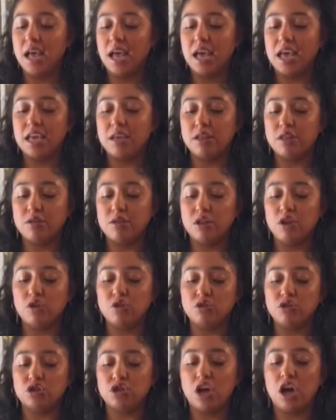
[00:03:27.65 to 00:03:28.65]
a
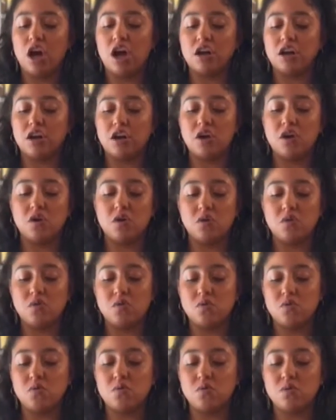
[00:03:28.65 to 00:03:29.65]
little
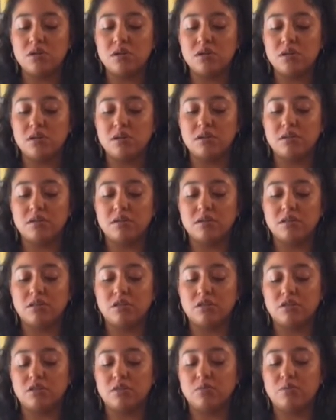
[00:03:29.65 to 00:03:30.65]
taco,
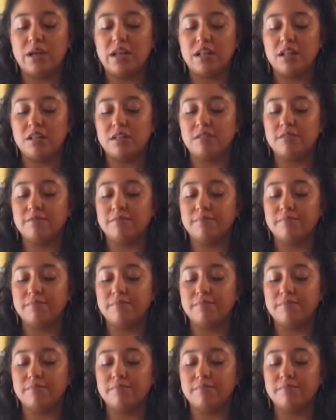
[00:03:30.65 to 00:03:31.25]
well,